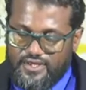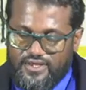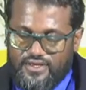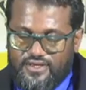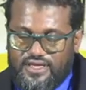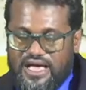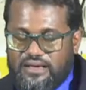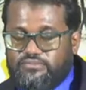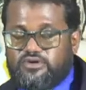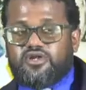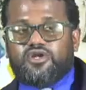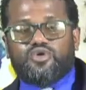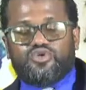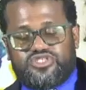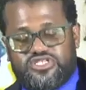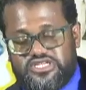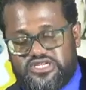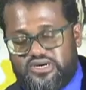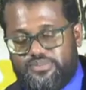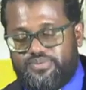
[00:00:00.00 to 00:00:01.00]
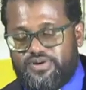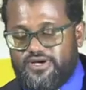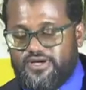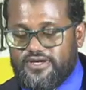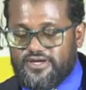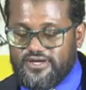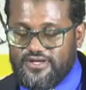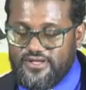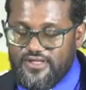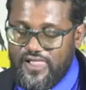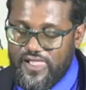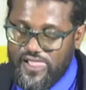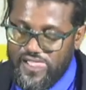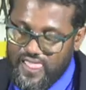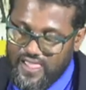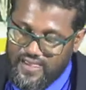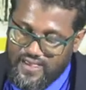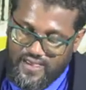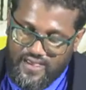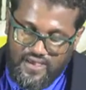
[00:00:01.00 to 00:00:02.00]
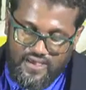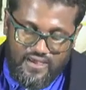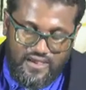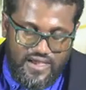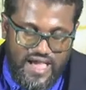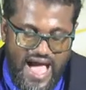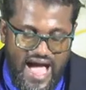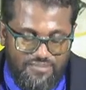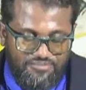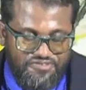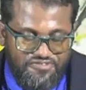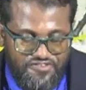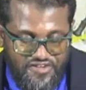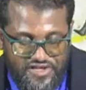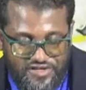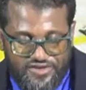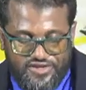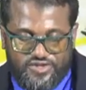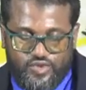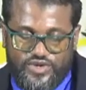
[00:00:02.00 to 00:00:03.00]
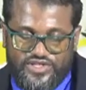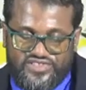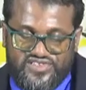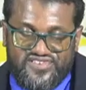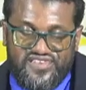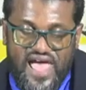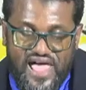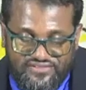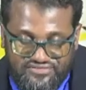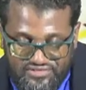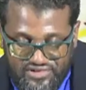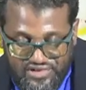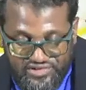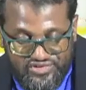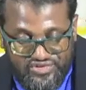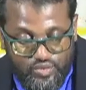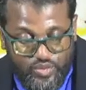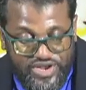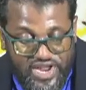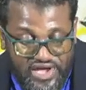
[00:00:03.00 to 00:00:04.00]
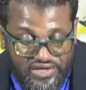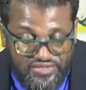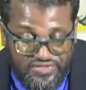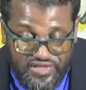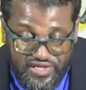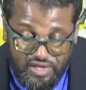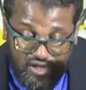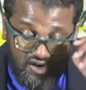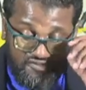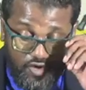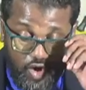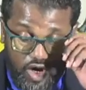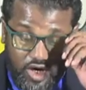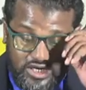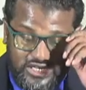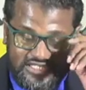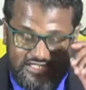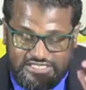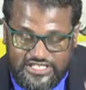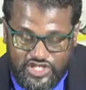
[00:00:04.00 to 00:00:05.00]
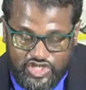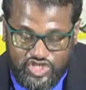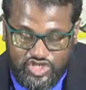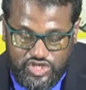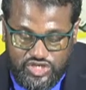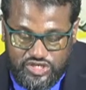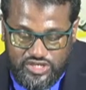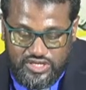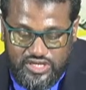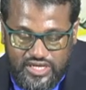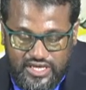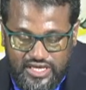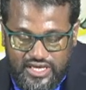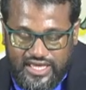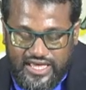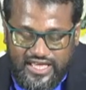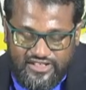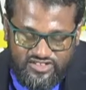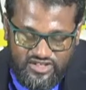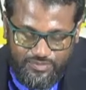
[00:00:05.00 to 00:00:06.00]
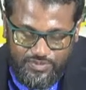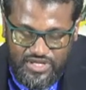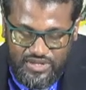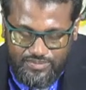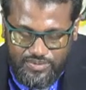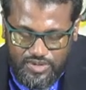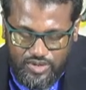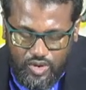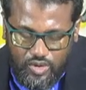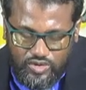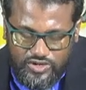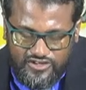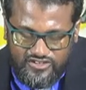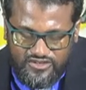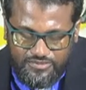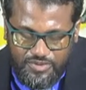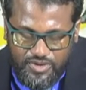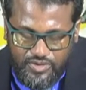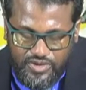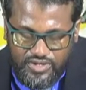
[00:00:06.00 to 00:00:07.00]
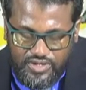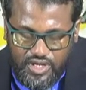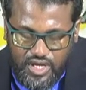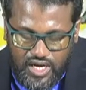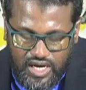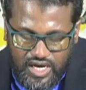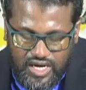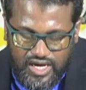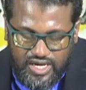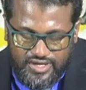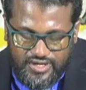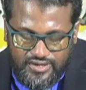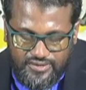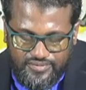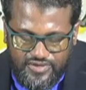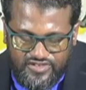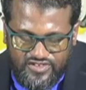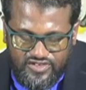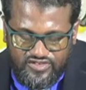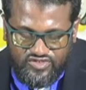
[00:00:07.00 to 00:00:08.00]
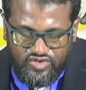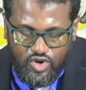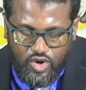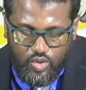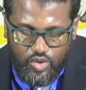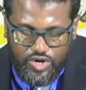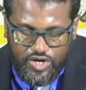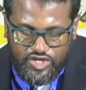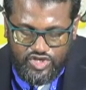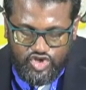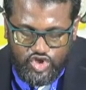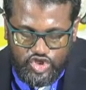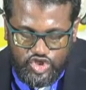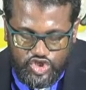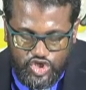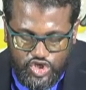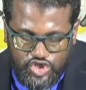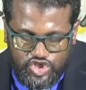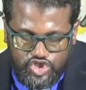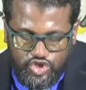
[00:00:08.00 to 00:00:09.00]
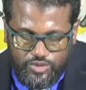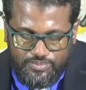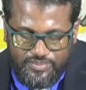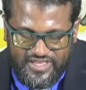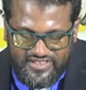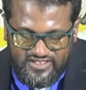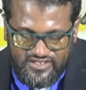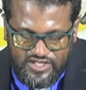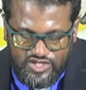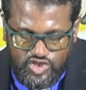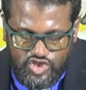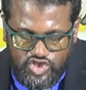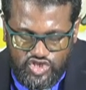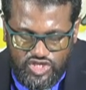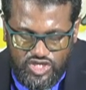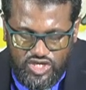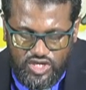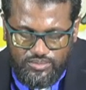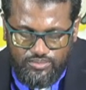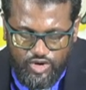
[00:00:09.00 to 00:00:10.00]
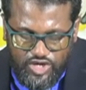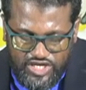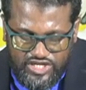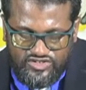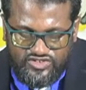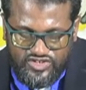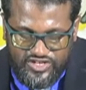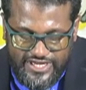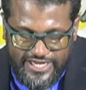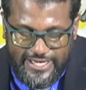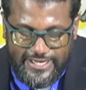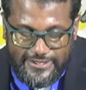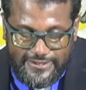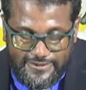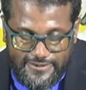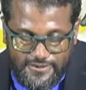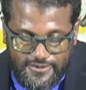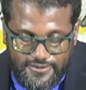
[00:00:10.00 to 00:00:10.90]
I'm closing up. I'm filled with sadness when I think of our condition as a people. Holy Spirit, God, this is your work, your church, your message. Bring it to the end.